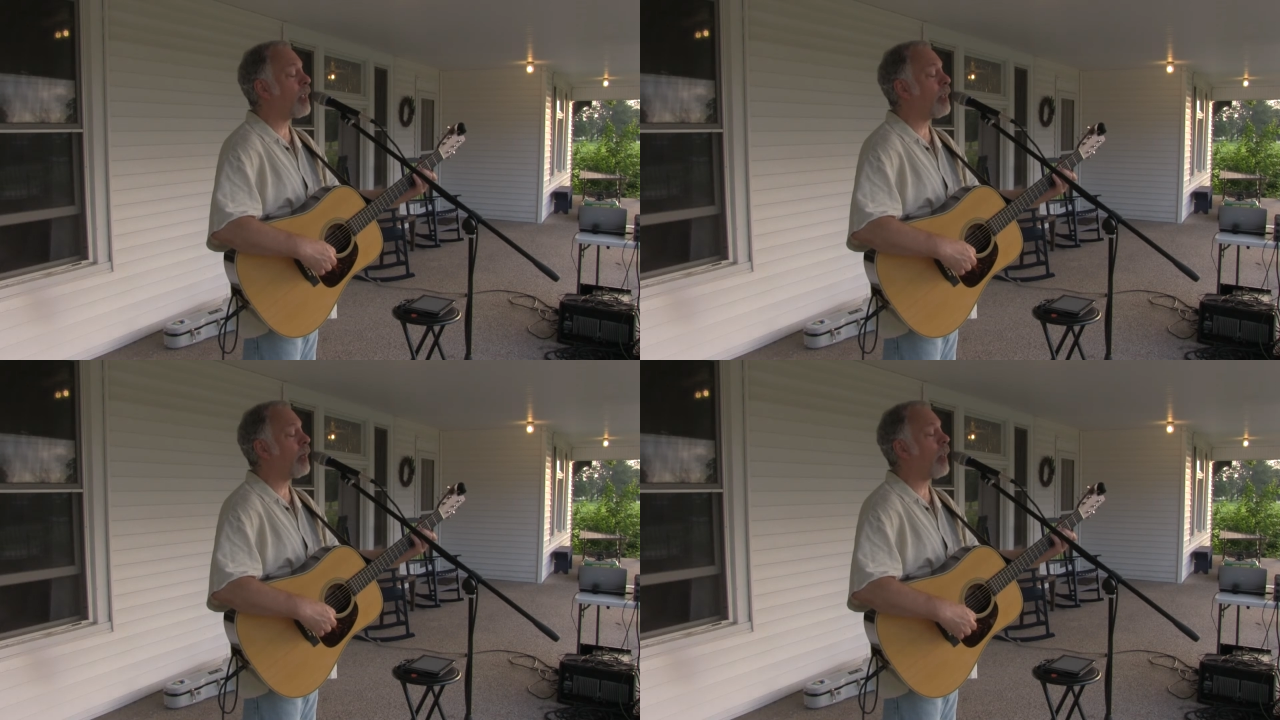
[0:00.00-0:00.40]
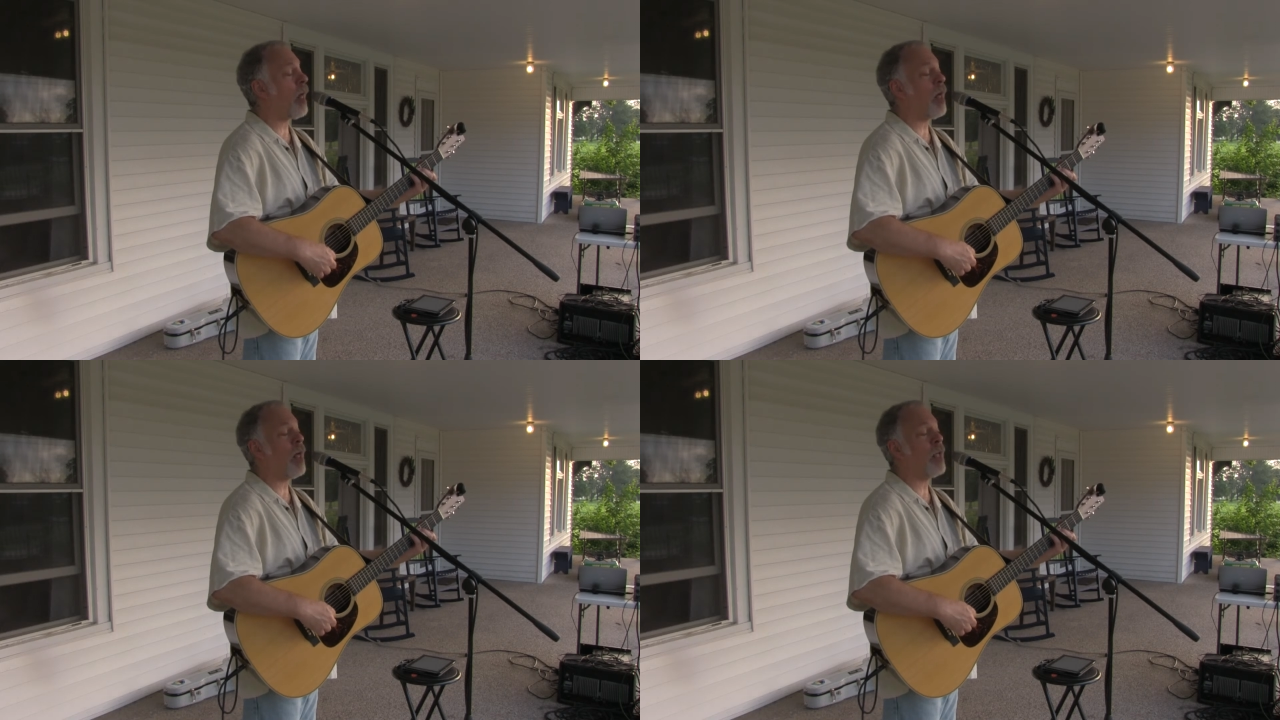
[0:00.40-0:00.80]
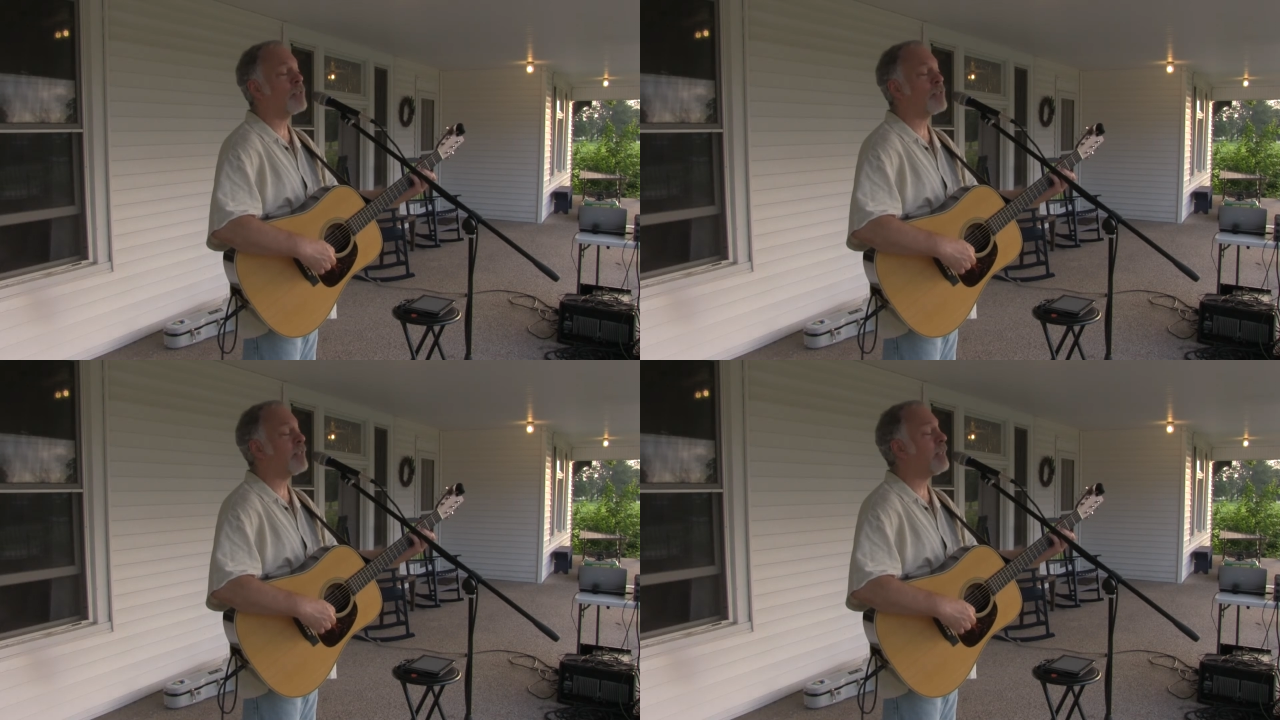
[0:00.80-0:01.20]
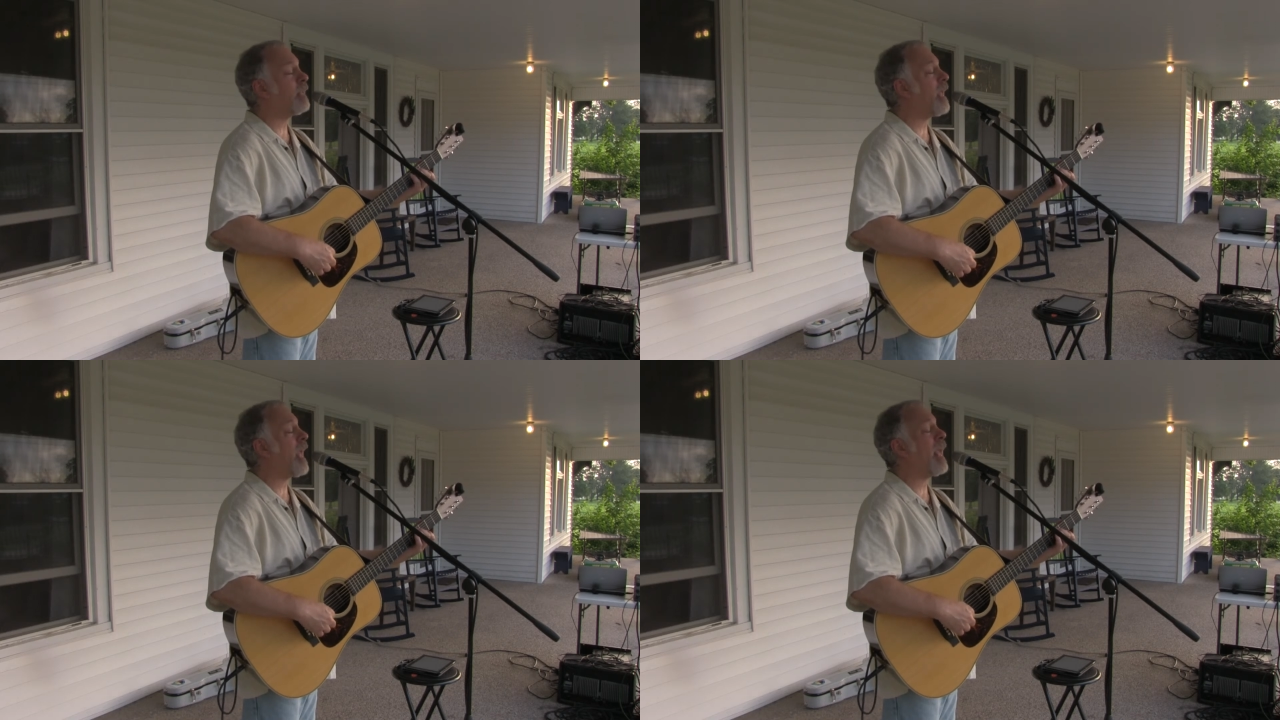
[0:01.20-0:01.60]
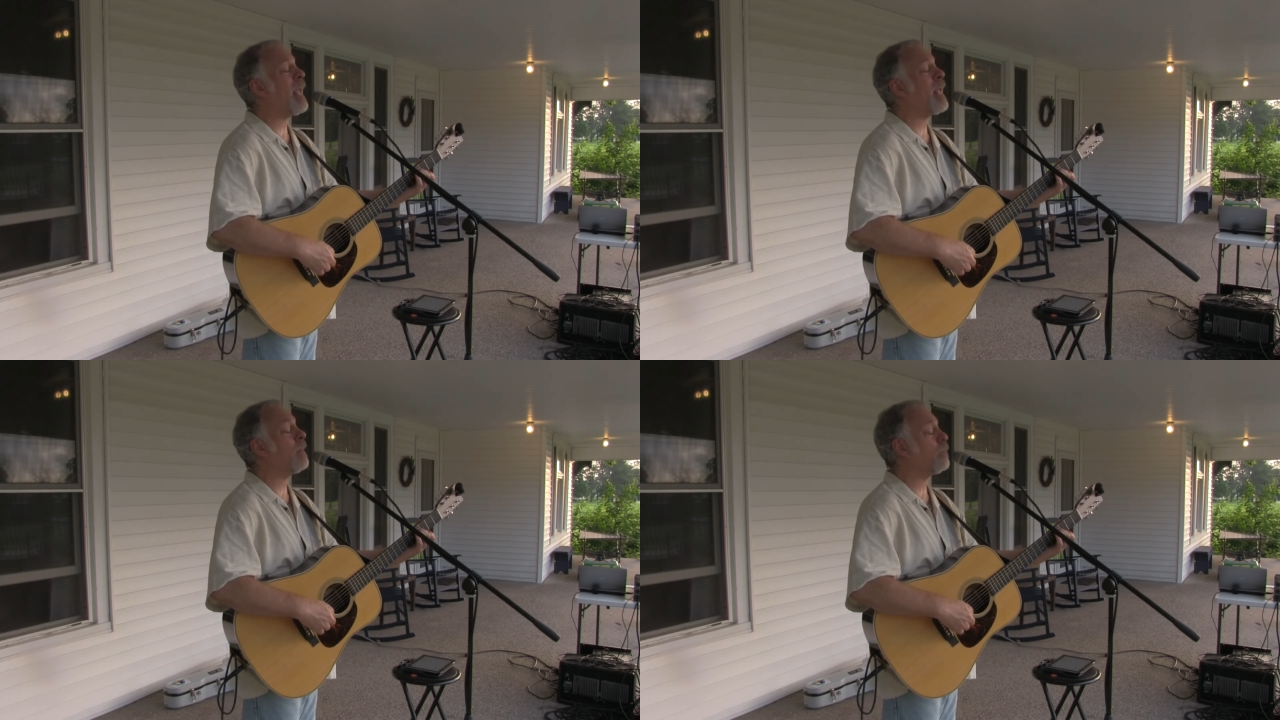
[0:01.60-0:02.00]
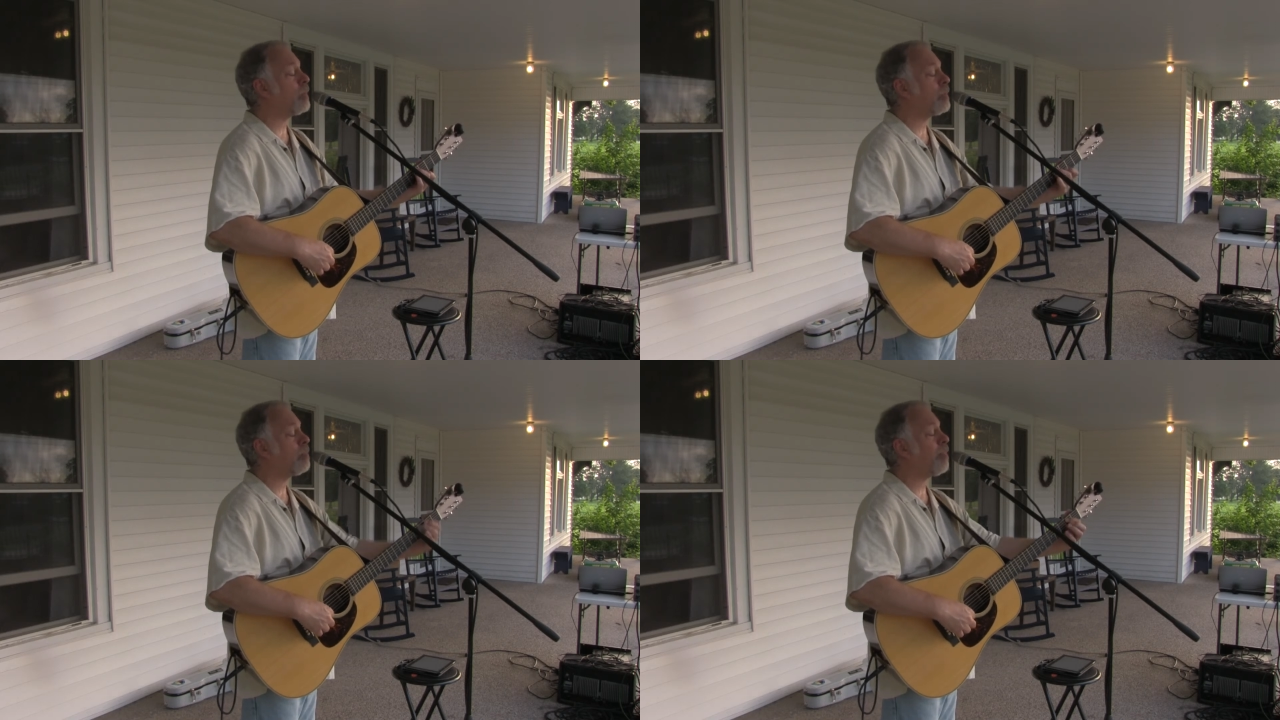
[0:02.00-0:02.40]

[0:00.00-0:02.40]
be lost and gained with a